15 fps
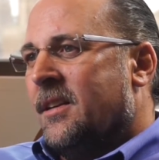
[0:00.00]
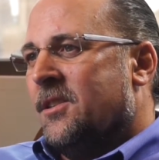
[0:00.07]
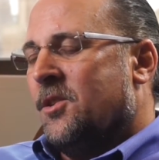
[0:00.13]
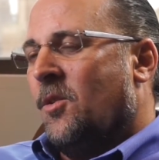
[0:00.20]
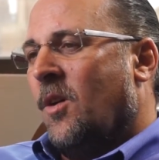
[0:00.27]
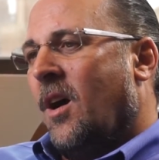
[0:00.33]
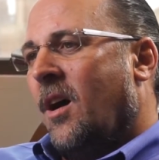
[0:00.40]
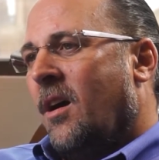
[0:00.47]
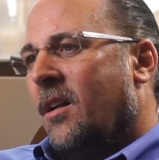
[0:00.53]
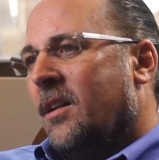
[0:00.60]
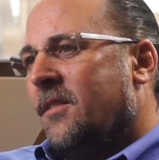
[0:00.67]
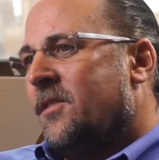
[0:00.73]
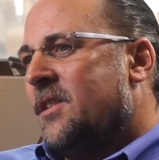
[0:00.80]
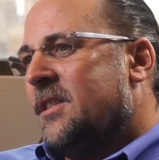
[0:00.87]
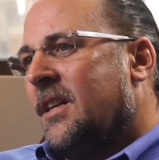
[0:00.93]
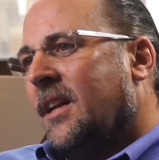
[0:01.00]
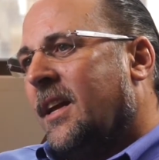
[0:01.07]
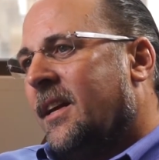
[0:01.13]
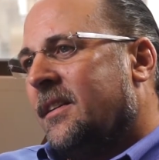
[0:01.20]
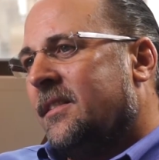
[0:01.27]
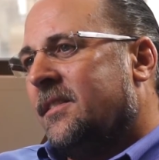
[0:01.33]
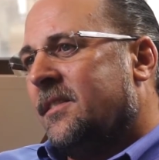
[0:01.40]
So all of the
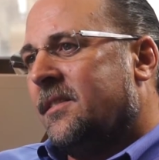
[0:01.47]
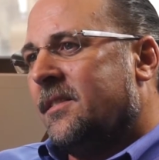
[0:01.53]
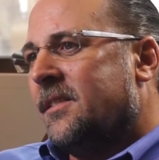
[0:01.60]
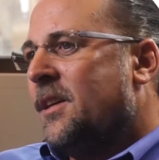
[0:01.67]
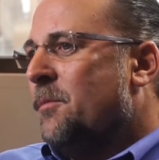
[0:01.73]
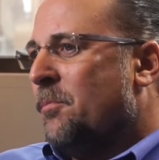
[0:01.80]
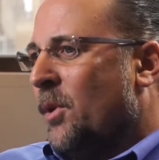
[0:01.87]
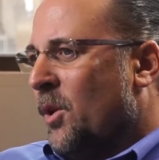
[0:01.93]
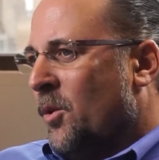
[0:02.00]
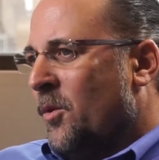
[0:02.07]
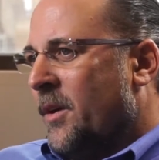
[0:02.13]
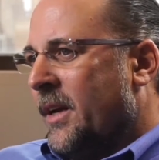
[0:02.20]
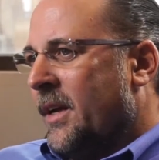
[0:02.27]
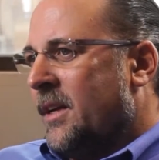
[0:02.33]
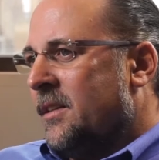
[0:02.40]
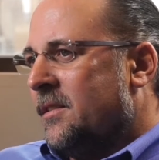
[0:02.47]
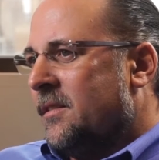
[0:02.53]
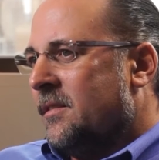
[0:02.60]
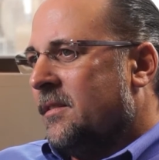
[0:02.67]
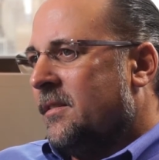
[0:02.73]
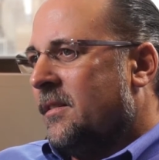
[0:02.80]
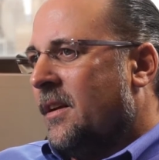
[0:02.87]
Selexys
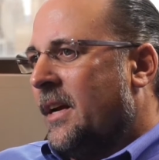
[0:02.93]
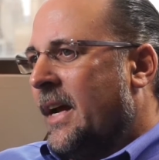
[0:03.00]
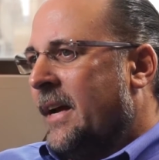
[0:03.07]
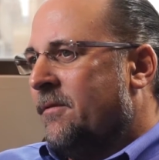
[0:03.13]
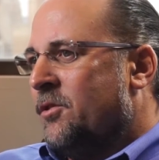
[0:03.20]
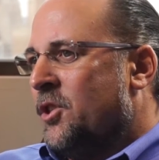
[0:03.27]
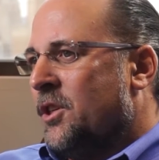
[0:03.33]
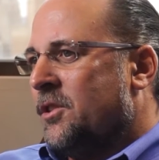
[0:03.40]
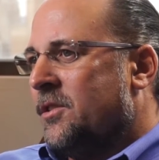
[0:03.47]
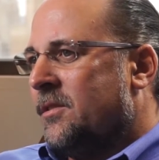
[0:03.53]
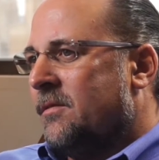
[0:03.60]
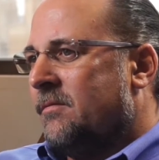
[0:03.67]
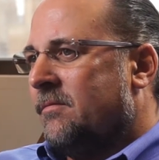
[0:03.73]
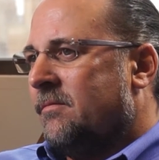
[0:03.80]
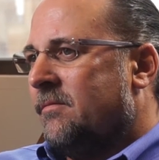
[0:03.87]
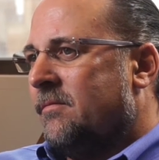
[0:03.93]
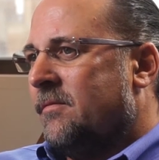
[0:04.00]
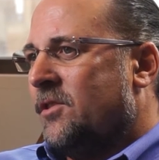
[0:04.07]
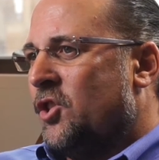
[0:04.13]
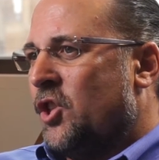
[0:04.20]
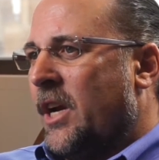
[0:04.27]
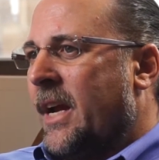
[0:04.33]
employees have just
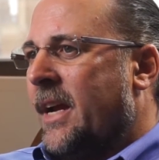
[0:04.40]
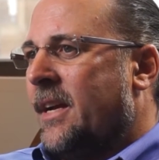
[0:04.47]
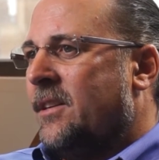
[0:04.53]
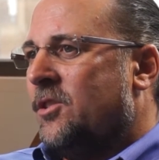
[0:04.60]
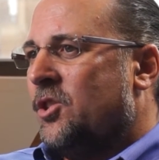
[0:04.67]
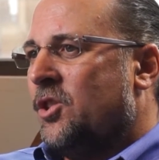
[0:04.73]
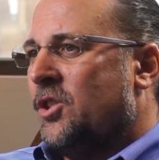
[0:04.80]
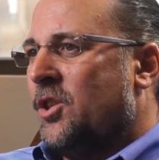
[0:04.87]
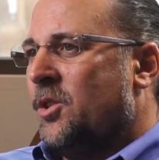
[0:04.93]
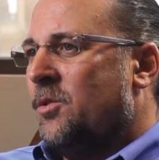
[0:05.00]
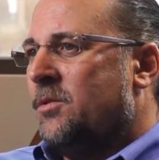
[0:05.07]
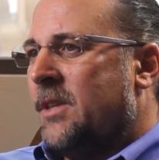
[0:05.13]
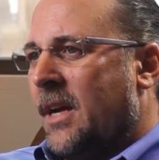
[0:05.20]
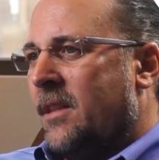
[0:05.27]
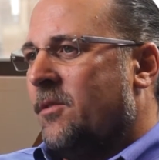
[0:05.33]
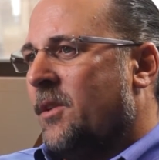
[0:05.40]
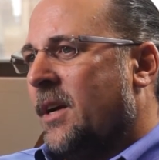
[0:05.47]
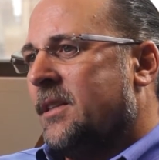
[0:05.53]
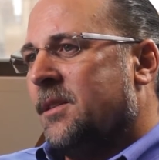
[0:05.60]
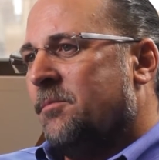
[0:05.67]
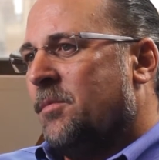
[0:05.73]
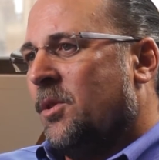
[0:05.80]
changed to
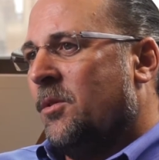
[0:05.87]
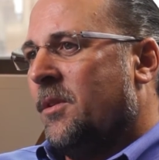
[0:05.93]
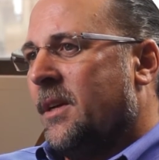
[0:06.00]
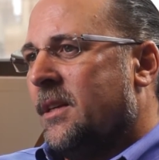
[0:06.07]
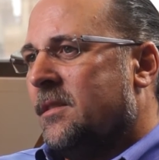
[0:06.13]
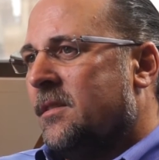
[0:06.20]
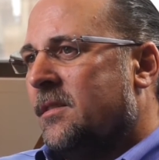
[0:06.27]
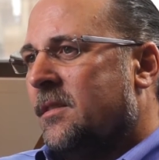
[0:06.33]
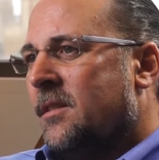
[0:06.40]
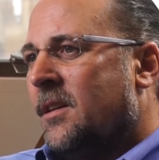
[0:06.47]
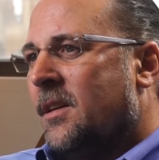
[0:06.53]
Tetherex employees.